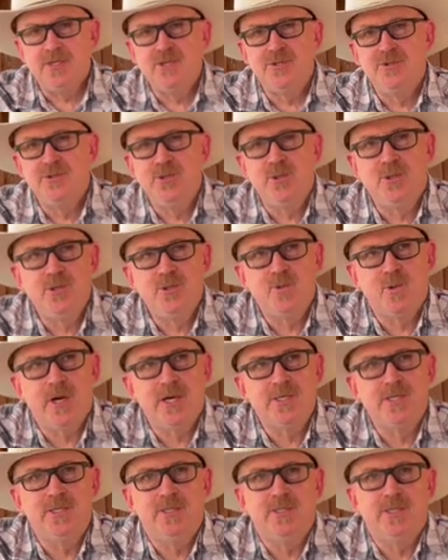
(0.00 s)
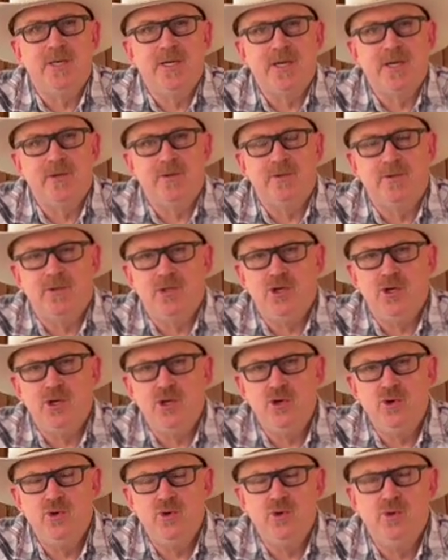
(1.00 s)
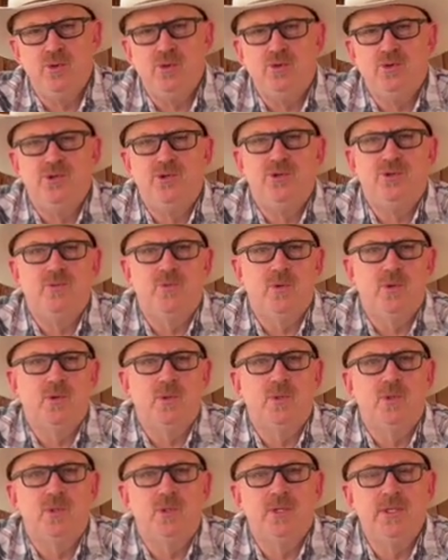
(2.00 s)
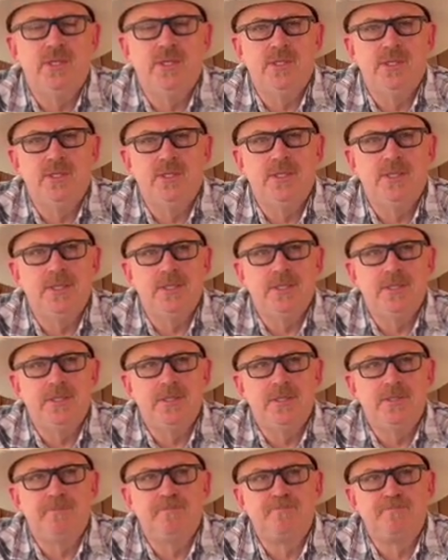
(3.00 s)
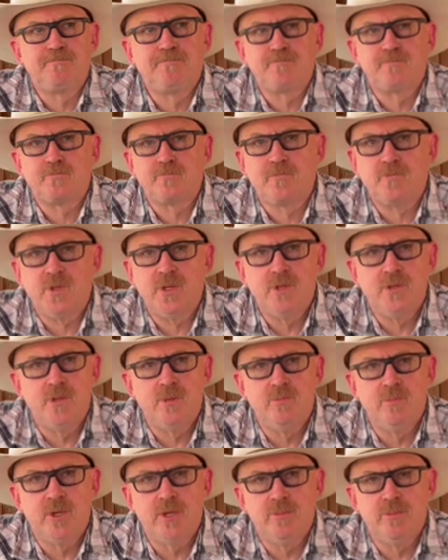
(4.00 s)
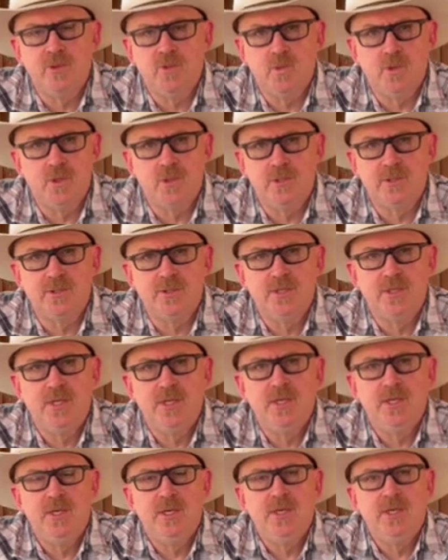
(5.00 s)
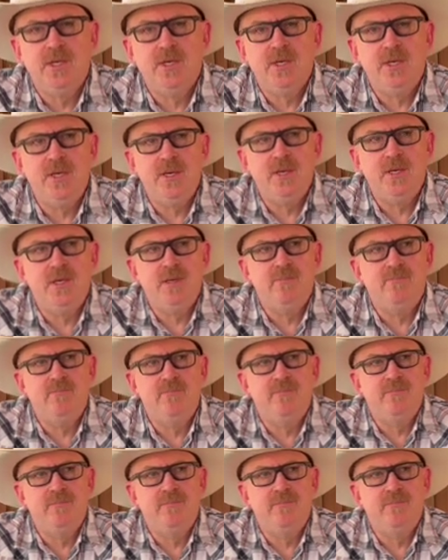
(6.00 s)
so George Washington had a huge role in the bourbon world. He,